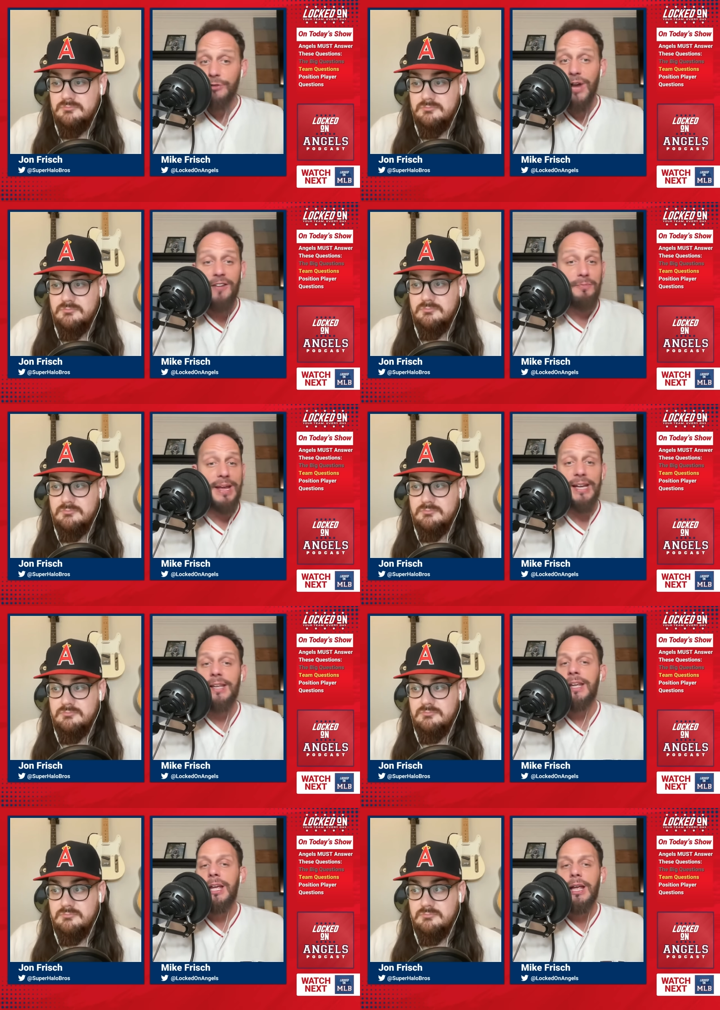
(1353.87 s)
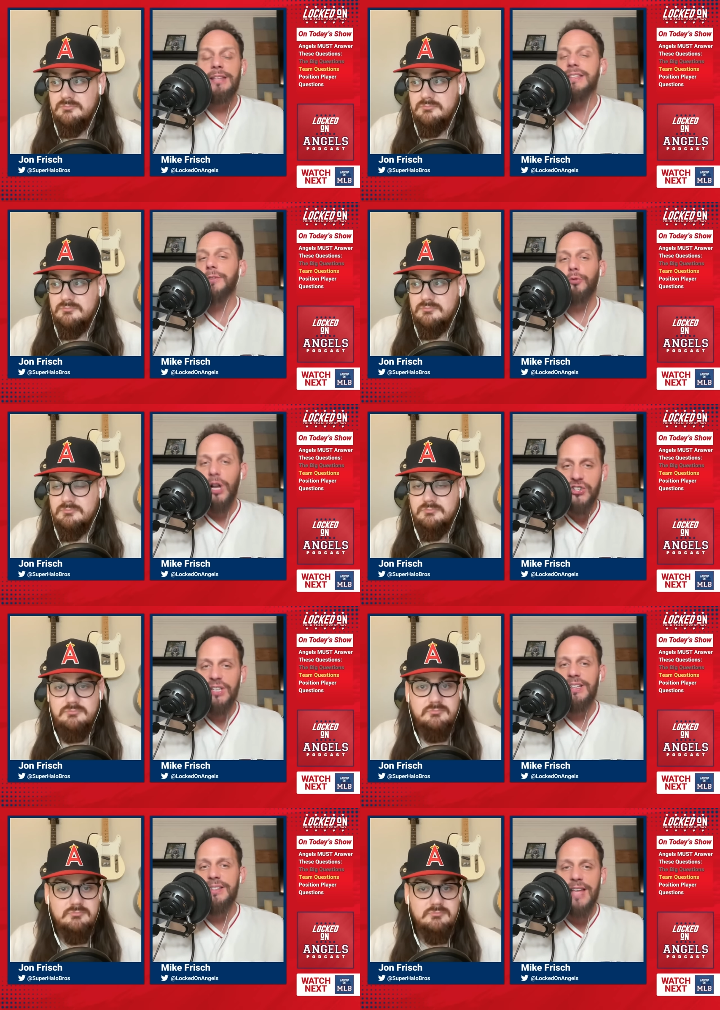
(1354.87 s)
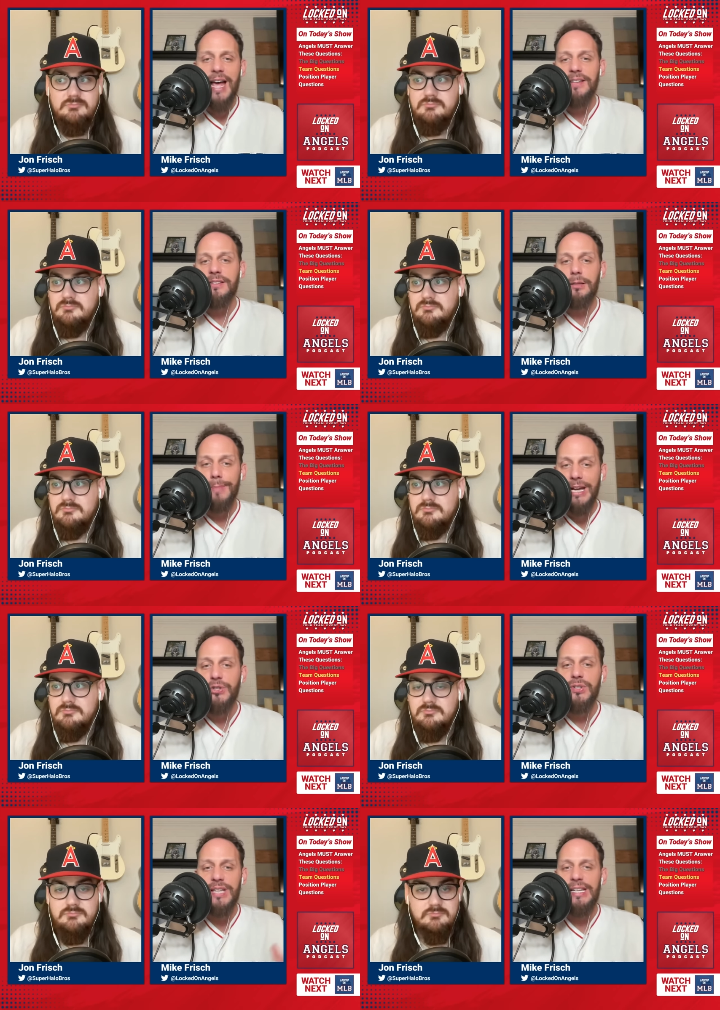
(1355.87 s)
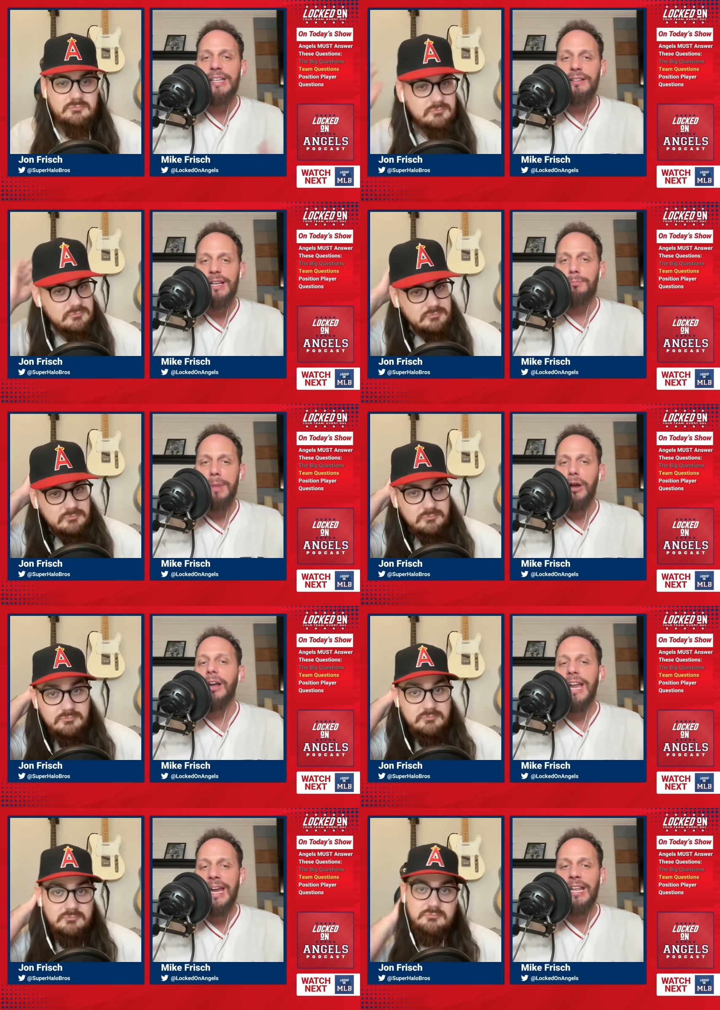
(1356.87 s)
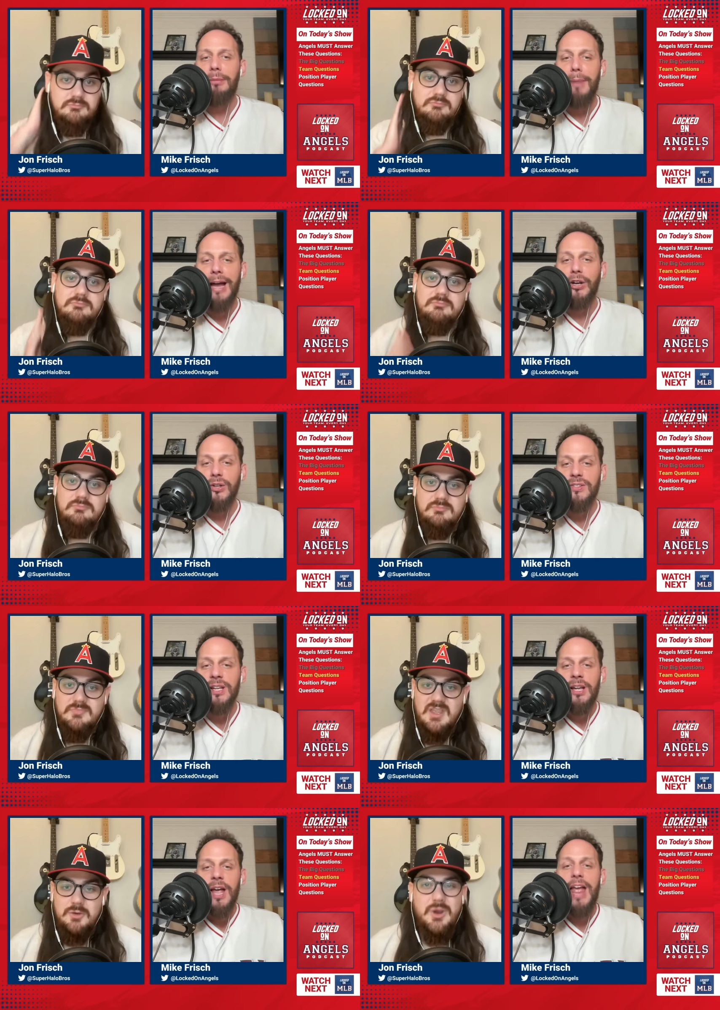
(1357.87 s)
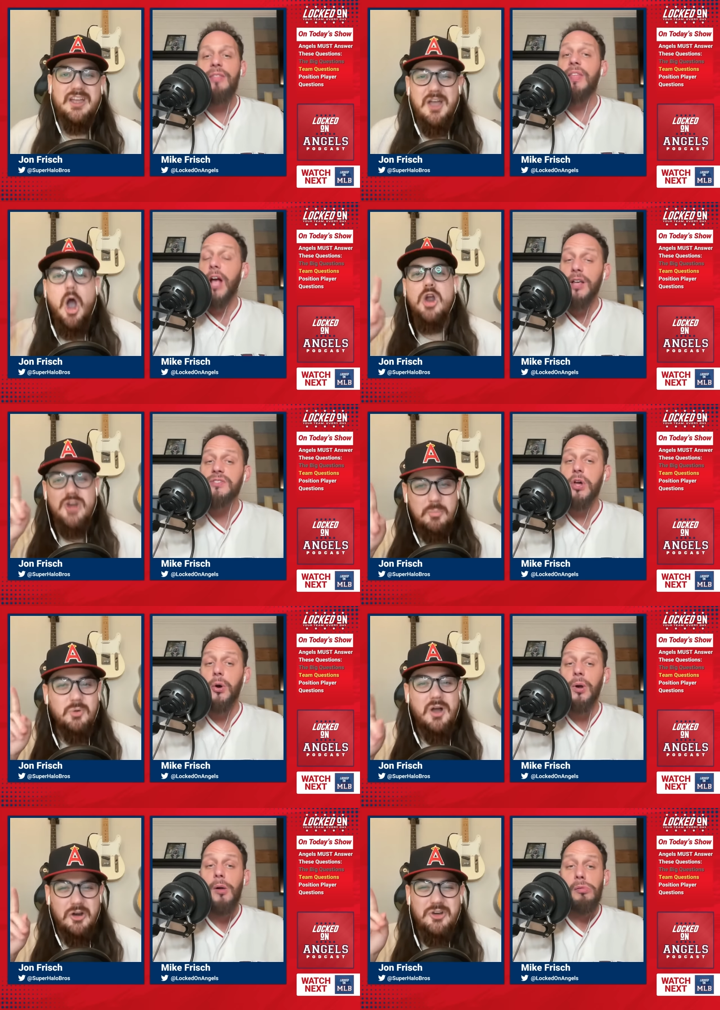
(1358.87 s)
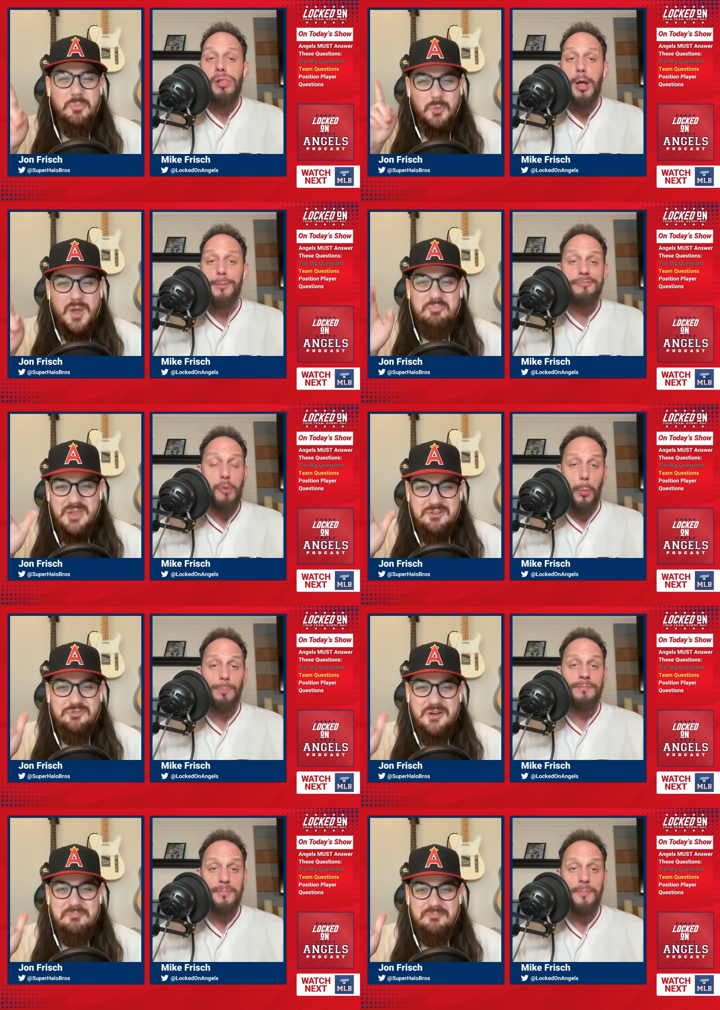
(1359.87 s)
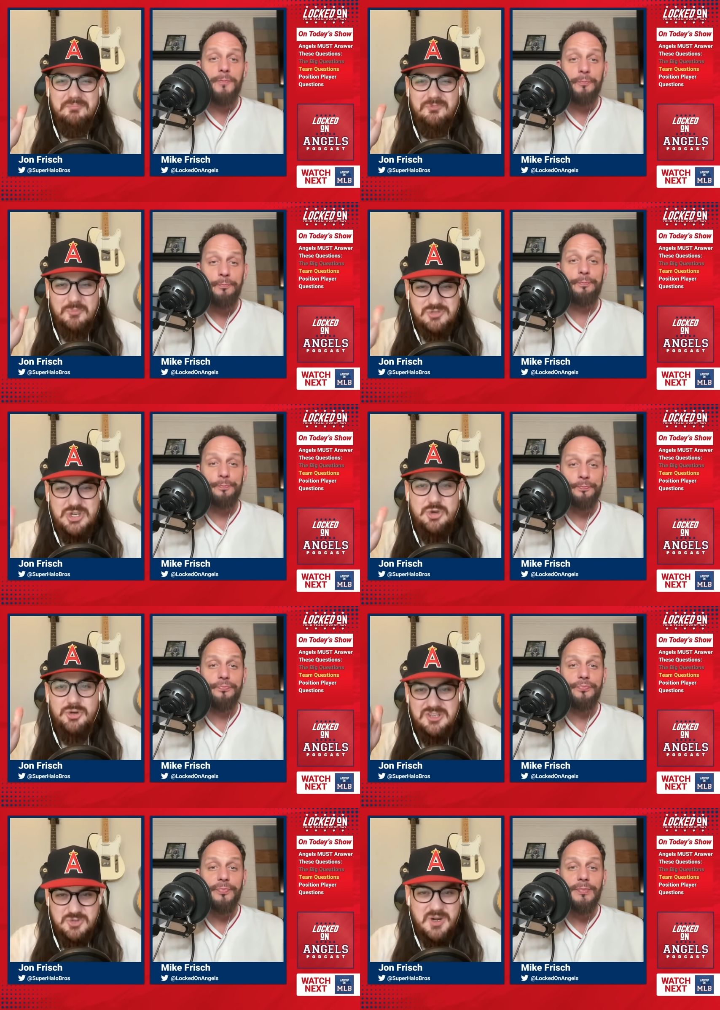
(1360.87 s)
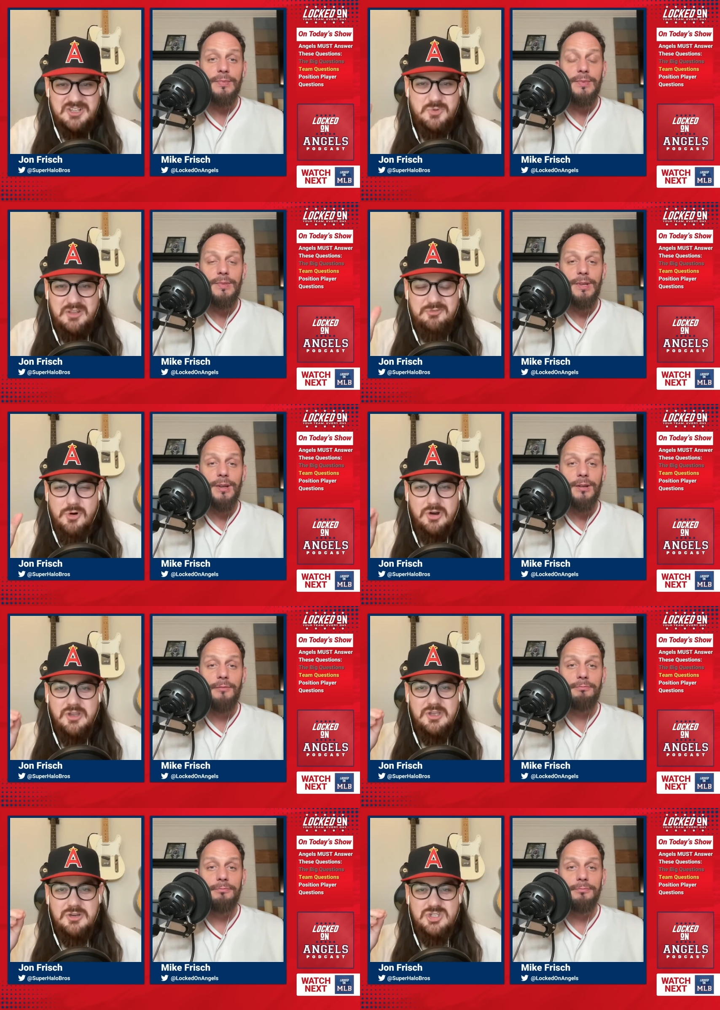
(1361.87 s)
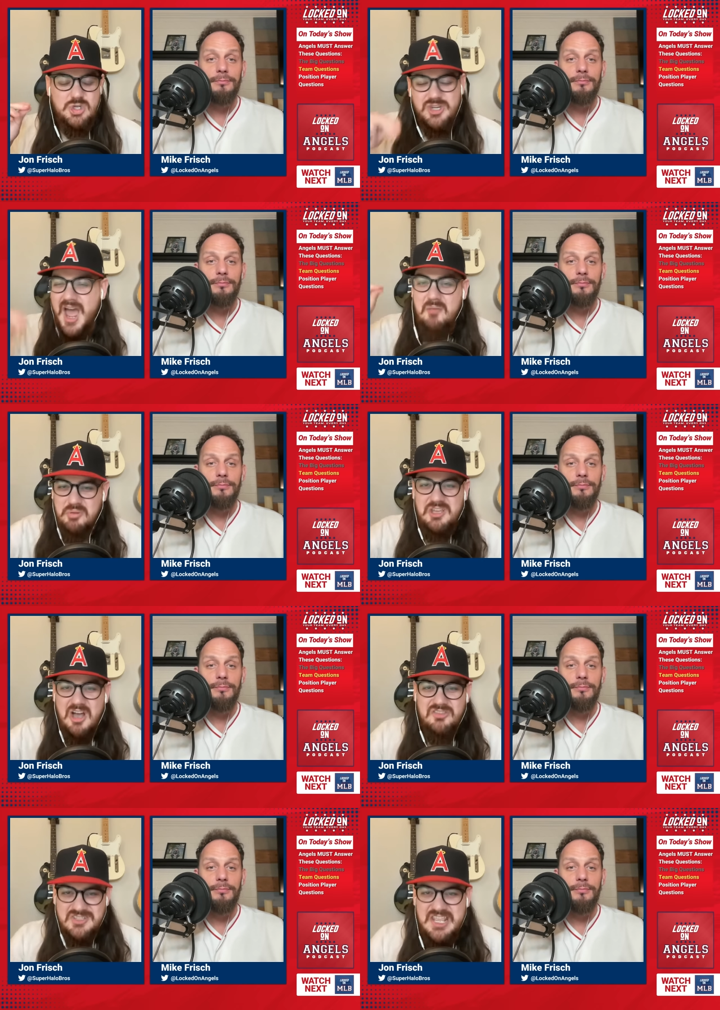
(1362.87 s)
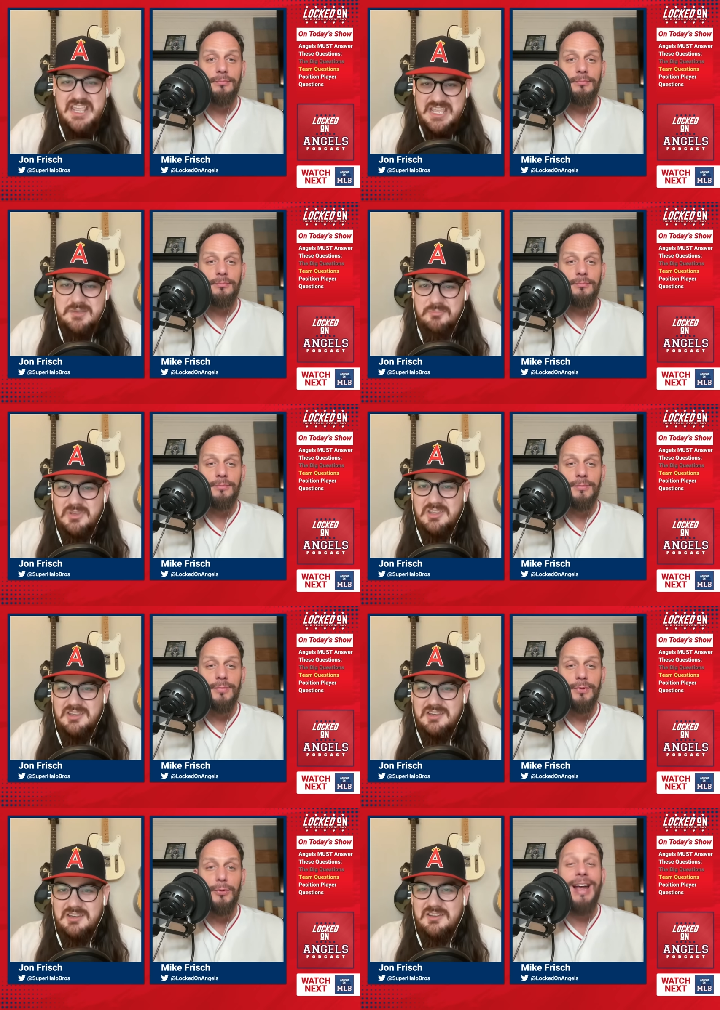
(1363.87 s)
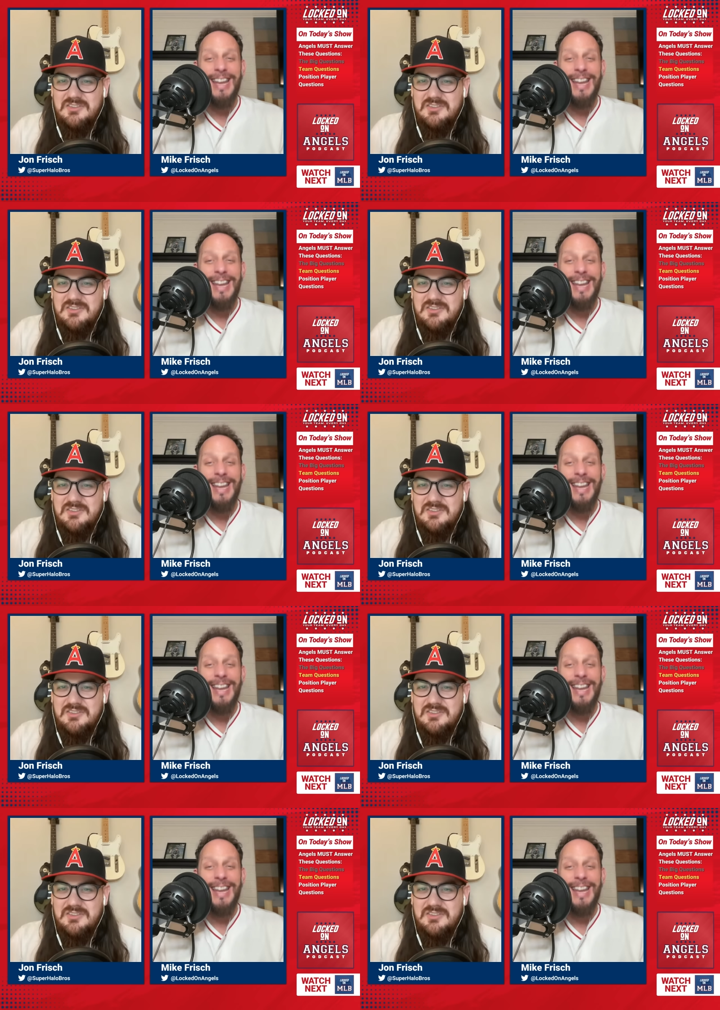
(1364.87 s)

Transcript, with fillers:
Speaker 1: draft pick. Instead of rushing these guys to the majors, they need to let them marinate in the minors. Right. And they our also, number our
Speaker 2: number one pick from from June in 2024 should not be on the team right